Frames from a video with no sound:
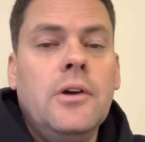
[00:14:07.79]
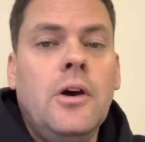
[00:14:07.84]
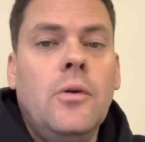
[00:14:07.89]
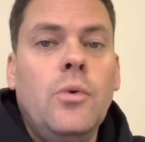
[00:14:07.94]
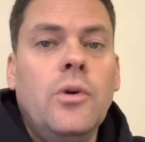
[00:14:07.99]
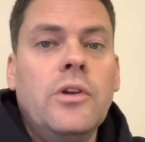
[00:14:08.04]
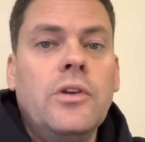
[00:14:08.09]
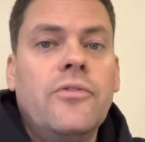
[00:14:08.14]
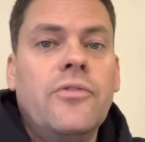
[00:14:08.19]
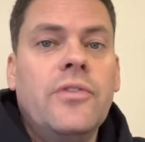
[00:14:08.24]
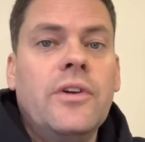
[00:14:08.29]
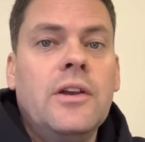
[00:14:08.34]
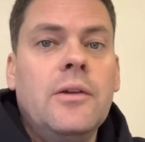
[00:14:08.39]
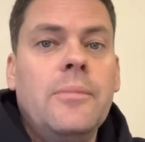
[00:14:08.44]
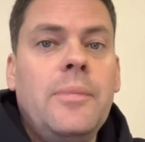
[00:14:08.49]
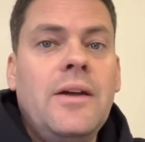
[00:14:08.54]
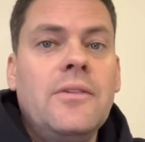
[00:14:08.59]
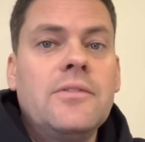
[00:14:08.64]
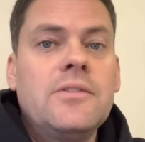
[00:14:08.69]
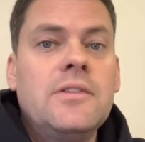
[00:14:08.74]
on what you feel
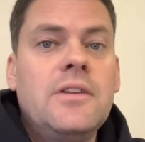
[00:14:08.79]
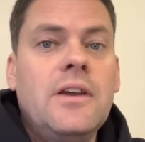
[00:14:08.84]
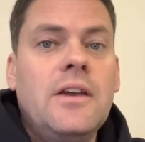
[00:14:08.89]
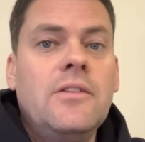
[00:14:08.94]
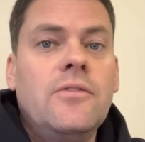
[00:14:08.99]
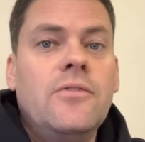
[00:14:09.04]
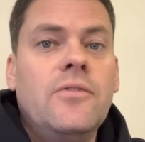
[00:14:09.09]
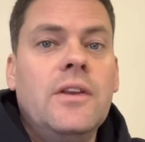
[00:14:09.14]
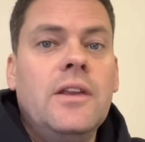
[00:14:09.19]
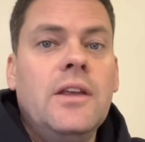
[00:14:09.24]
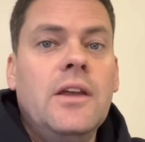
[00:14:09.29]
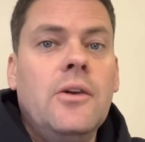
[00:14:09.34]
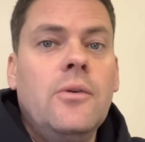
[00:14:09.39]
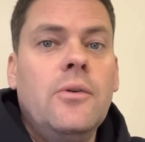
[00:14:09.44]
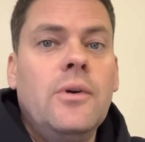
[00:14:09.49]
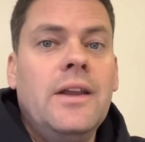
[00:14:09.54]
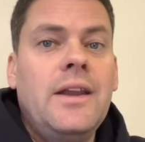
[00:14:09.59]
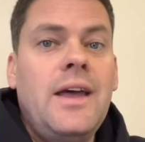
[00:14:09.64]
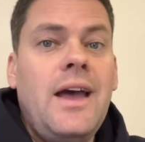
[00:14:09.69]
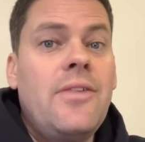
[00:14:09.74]
about today's
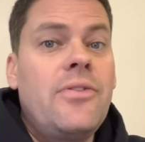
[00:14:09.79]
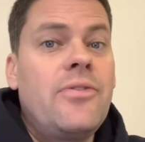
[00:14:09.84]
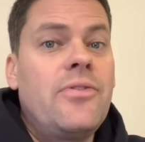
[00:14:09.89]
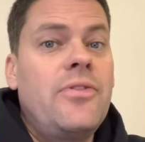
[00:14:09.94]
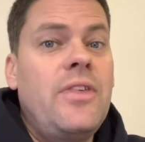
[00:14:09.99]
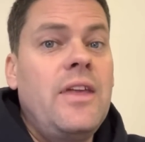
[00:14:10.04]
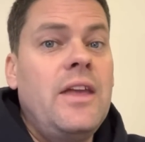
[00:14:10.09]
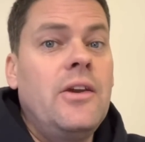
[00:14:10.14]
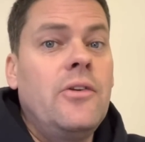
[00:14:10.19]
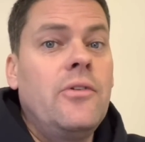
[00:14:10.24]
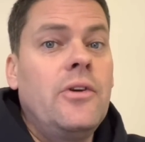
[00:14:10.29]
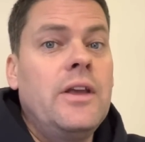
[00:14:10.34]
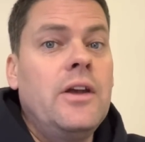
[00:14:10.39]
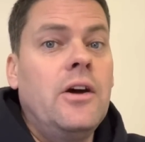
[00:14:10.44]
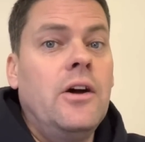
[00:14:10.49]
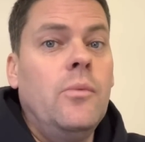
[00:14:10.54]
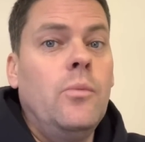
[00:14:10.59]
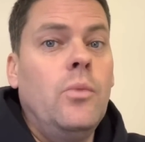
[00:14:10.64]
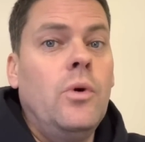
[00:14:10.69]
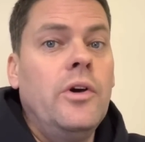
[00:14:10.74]
video and our theory
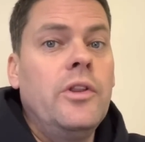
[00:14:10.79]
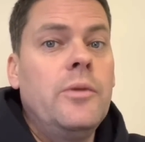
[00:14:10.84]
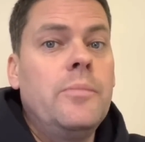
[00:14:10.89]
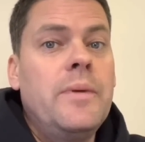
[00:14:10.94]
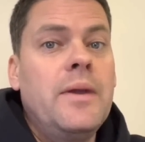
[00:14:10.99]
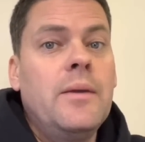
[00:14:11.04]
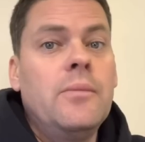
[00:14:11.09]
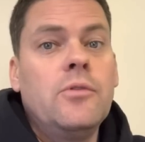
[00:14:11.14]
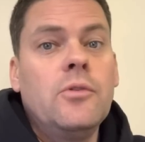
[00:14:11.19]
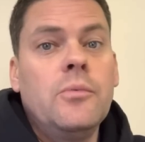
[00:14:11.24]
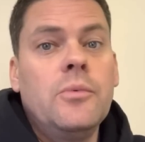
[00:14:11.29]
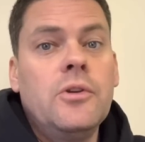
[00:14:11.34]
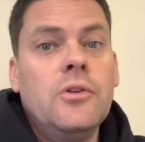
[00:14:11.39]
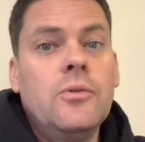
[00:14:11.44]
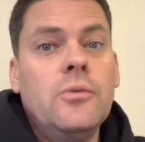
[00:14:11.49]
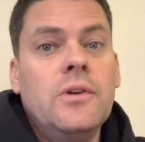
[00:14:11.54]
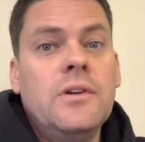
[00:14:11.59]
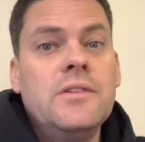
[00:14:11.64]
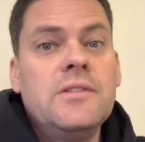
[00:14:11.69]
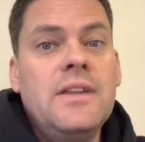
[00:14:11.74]
on why the B M
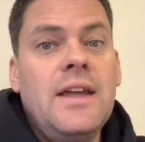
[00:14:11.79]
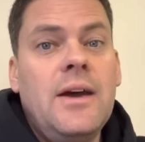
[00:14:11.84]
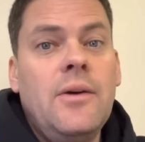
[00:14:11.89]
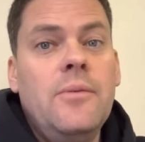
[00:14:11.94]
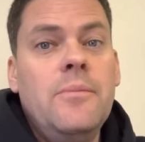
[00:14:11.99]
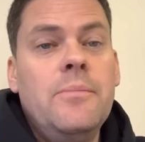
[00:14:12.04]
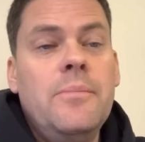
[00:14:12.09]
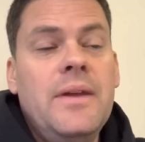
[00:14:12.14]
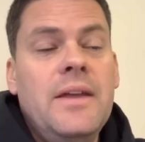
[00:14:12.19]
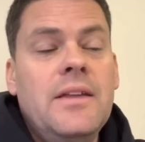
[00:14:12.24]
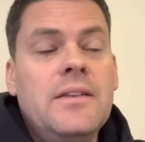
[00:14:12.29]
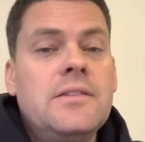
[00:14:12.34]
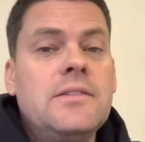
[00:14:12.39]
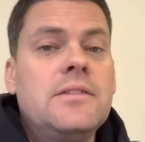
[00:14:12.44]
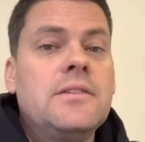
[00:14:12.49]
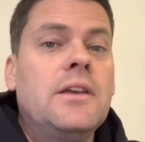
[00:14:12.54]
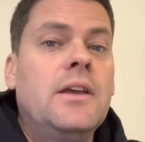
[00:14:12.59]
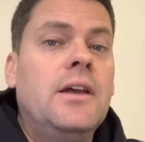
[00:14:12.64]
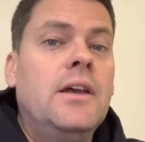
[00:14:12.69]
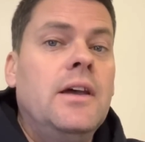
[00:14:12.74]
W is now in
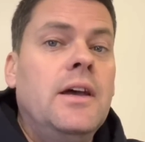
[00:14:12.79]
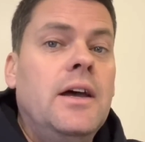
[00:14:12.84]
bits.